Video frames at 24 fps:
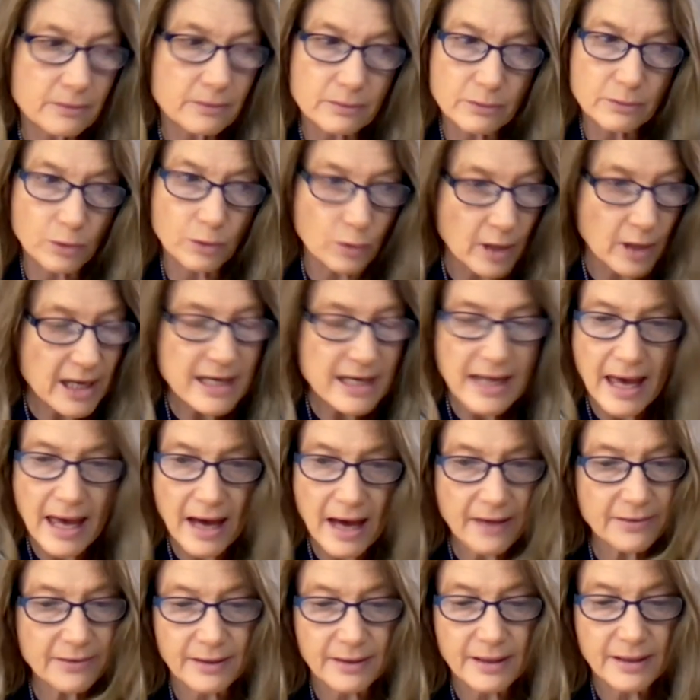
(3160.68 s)
great
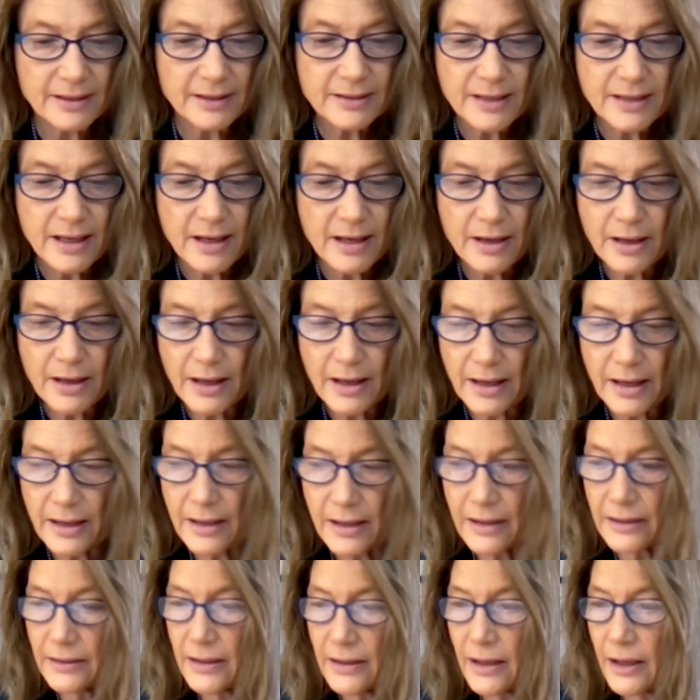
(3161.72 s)
athlete
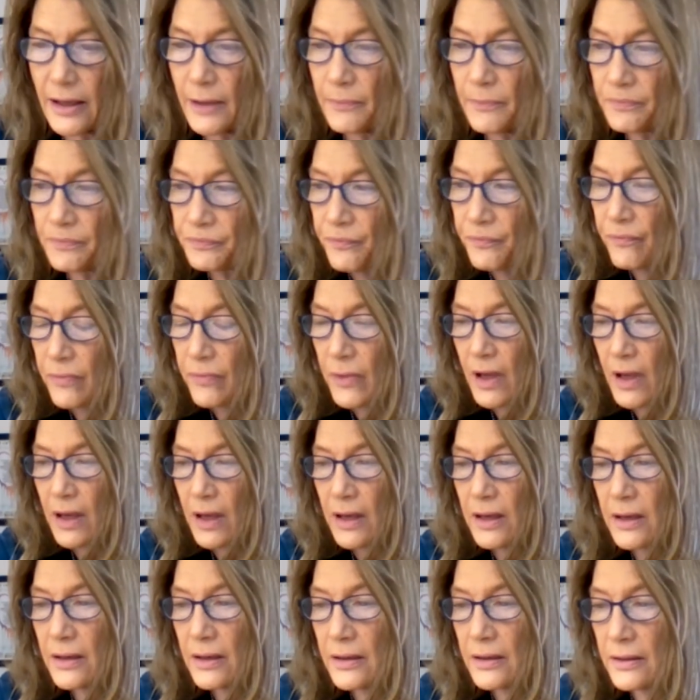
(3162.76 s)
and
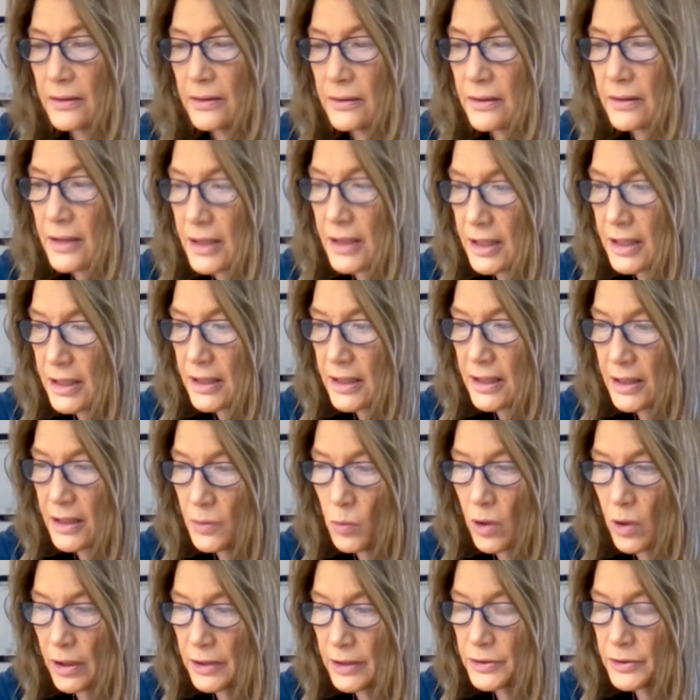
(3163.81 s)
he
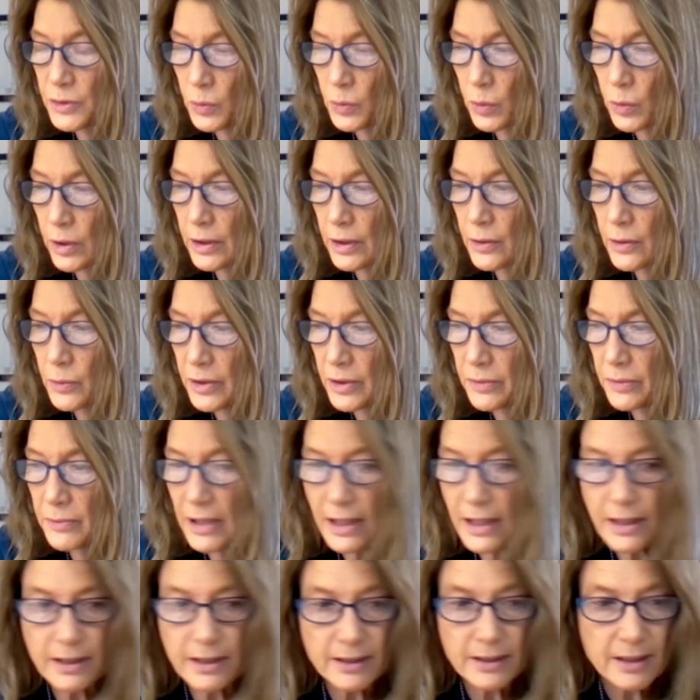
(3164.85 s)
wanted to work with
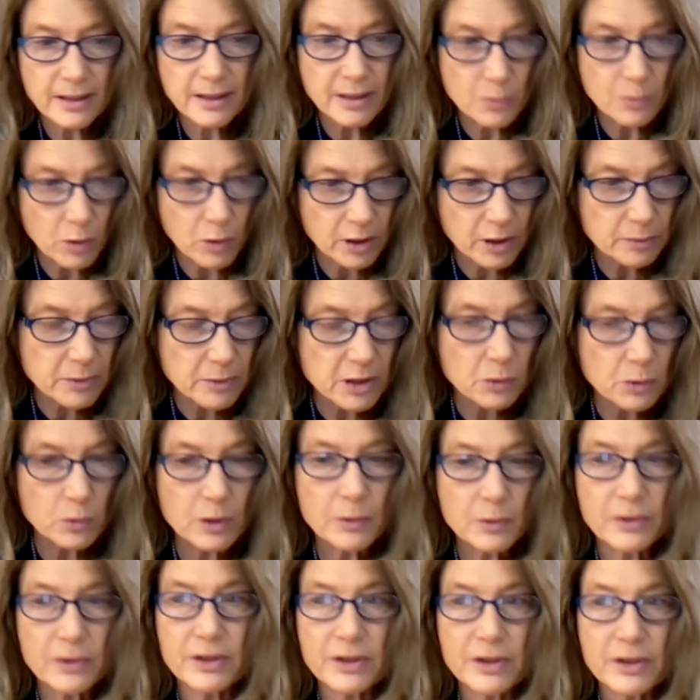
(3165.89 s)
me and he wanted me to
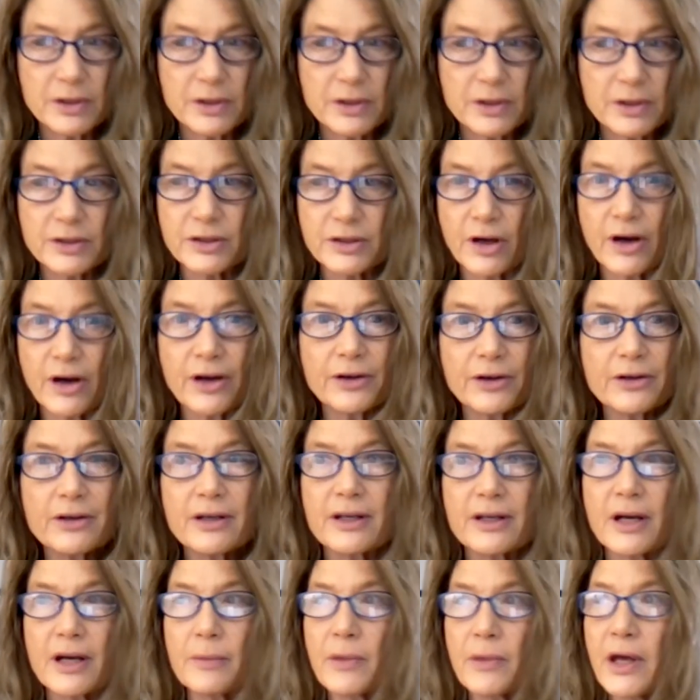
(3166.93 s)
work with the daughter
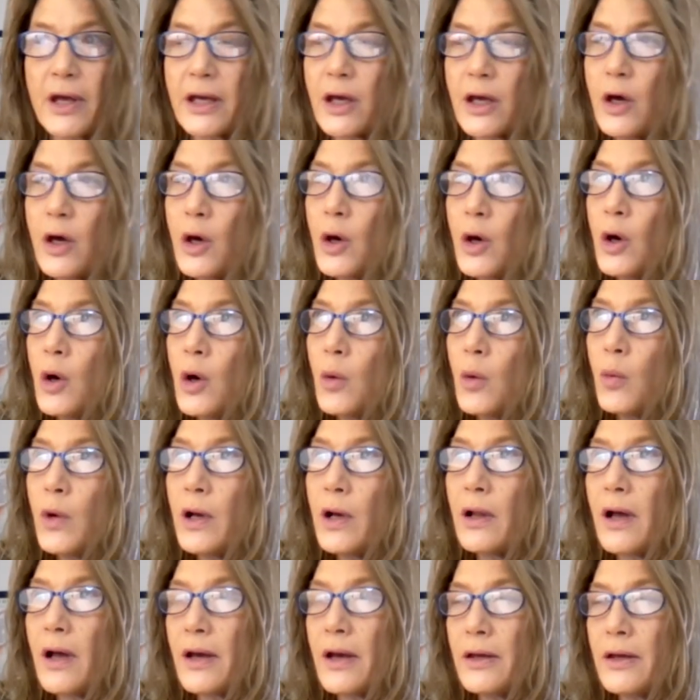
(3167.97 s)
and I
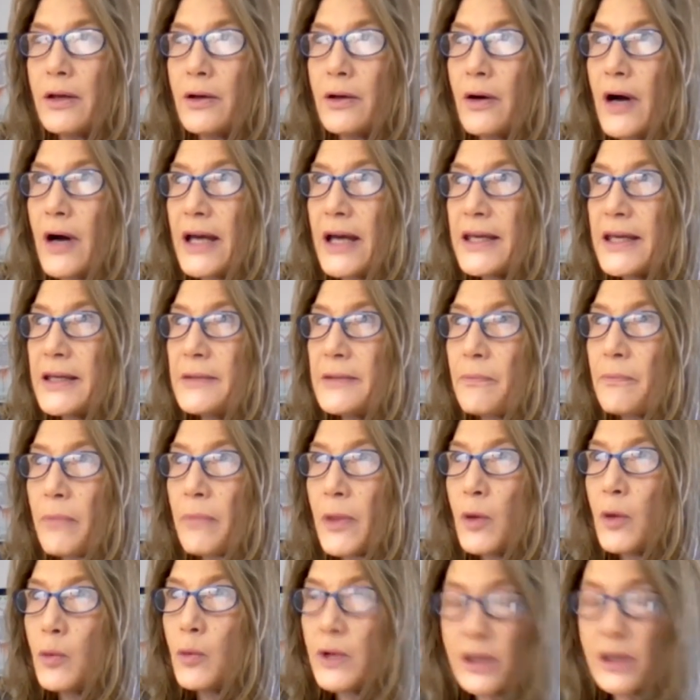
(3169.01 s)
well
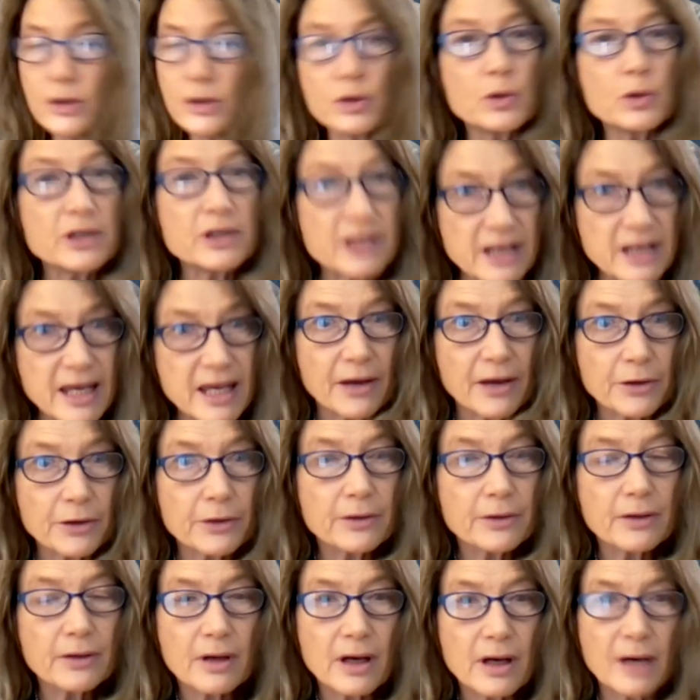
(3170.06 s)
we can do it
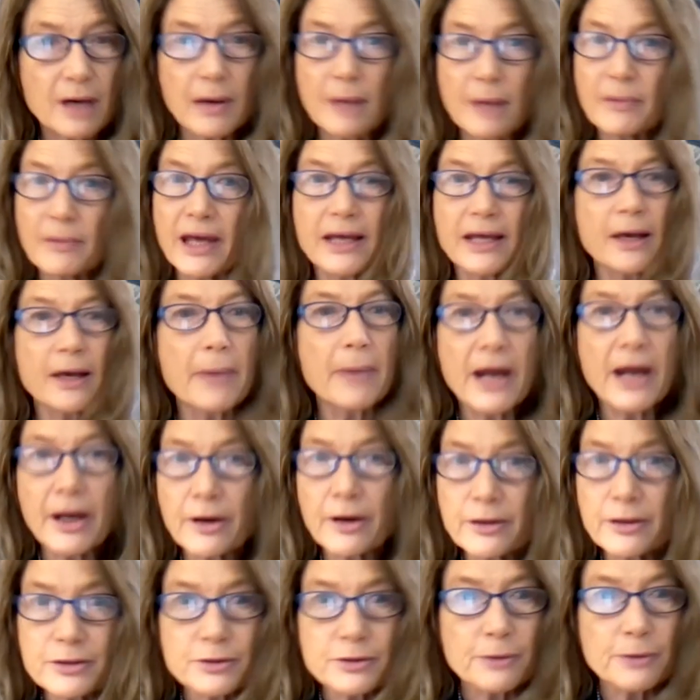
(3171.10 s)
together. I'm like,
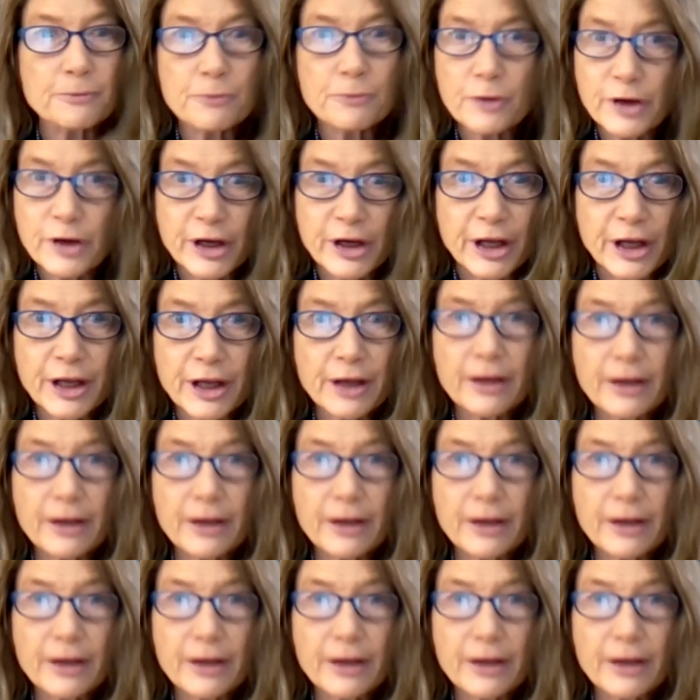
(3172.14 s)
parents are free,